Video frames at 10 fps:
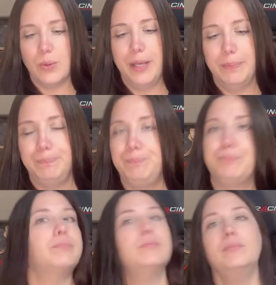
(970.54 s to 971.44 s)
one.
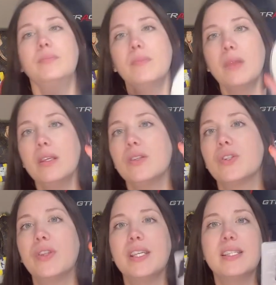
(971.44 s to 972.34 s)

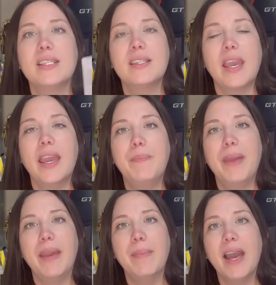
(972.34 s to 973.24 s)
So this is a
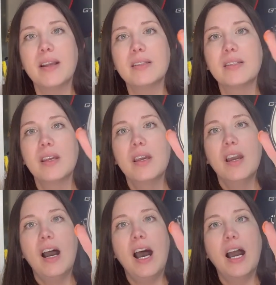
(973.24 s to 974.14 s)
Baymax
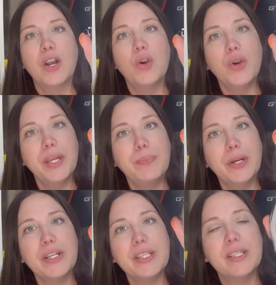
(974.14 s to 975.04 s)
coin
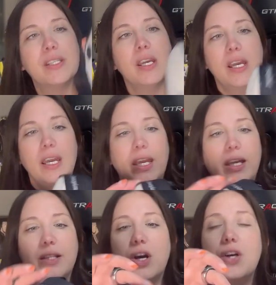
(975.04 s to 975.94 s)
purse.
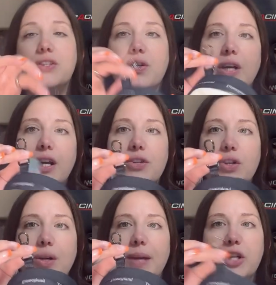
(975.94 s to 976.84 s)
It
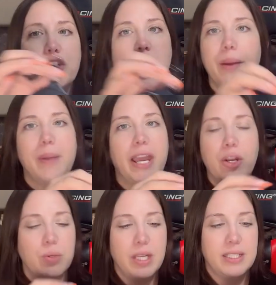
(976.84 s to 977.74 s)
also could be a charm. I
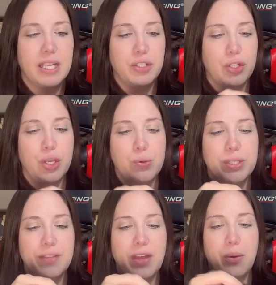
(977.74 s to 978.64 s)
don't intend to
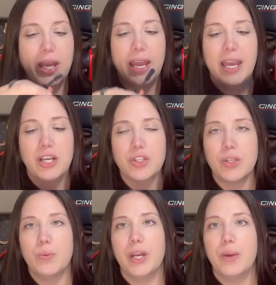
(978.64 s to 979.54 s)
use it that way.
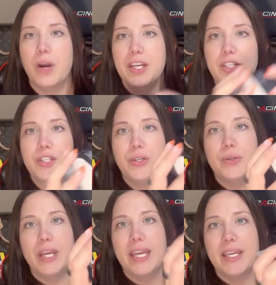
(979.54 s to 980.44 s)
What I want to
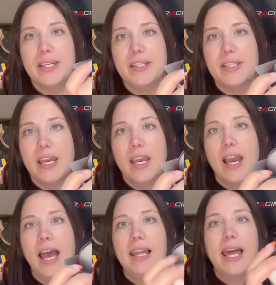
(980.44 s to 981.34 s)
do is
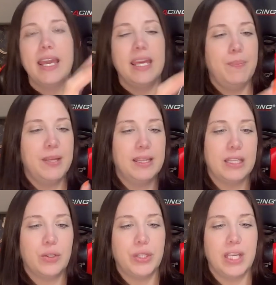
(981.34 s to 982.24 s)
I like keeping
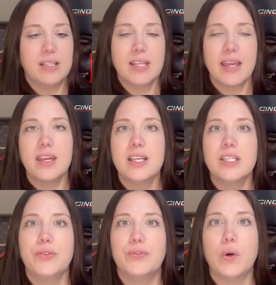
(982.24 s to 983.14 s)
little things like
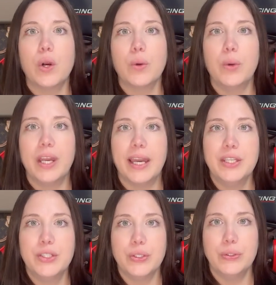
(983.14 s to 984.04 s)
this for when
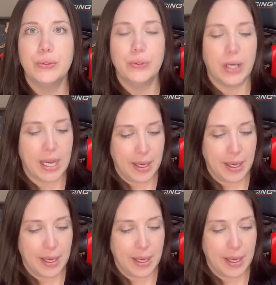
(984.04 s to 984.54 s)
I do